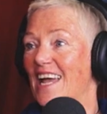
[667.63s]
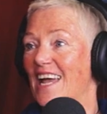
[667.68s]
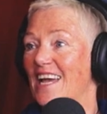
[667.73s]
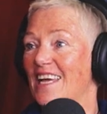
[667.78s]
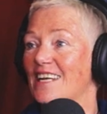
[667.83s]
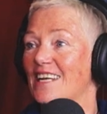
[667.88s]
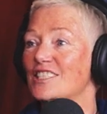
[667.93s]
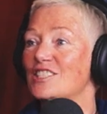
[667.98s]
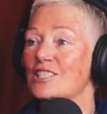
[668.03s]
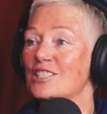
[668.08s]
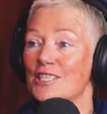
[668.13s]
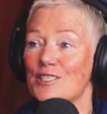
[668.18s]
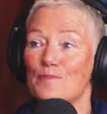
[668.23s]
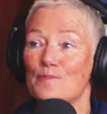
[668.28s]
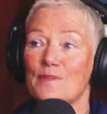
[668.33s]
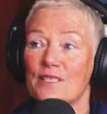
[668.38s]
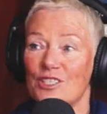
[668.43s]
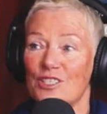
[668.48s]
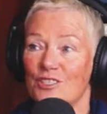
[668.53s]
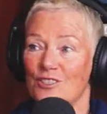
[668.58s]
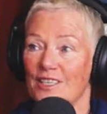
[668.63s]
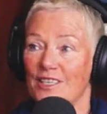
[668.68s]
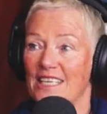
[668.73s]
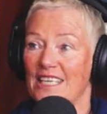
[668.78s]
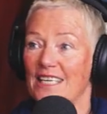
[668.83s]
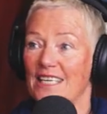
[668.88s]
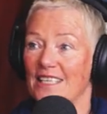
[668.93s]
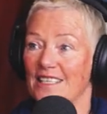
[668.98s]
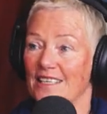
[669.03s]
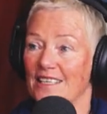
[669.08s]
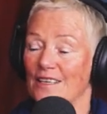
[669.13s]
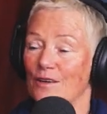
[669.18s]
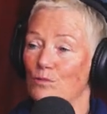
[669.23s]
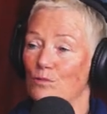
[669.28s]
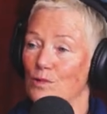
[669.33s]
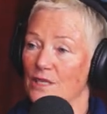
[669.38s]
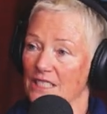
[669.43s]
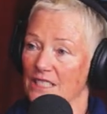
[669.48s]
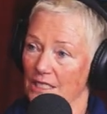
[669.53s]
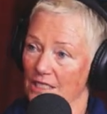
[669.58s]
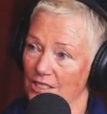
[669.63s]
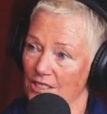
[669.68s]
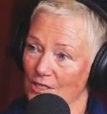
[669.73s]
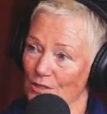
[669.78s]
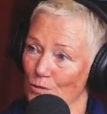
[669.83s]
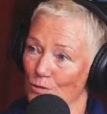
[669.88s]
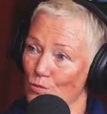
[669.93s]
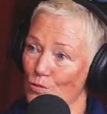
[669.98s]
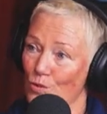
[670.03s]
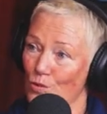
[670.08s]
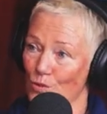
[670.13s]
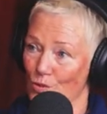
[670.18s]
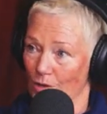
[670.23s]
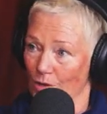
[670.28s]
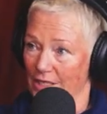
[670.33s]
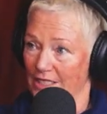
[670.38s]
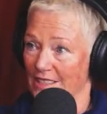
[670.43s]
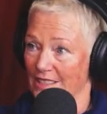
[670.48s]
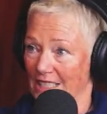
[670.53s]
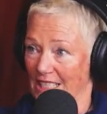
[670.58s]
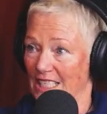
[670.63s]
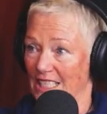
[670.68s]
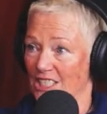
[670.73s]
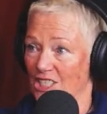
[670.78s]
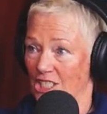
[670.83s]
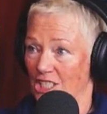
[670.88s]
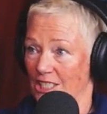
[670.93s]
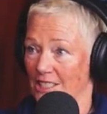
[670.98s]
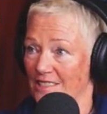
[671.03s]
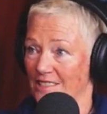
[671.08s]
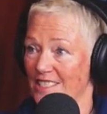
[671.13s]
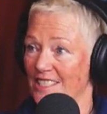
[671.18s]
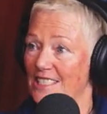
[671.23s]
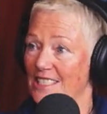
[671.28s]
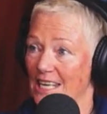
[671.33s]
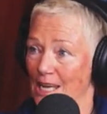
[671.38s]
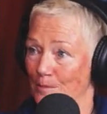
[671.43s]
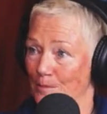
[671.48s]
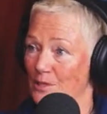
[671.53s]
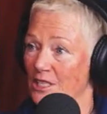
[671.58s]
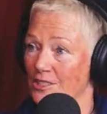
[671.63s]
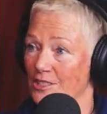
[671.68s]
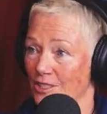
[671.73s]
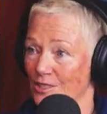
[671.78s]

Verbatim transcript: and it just missed her head and it went into the wall in the kitchen, stabbed wow.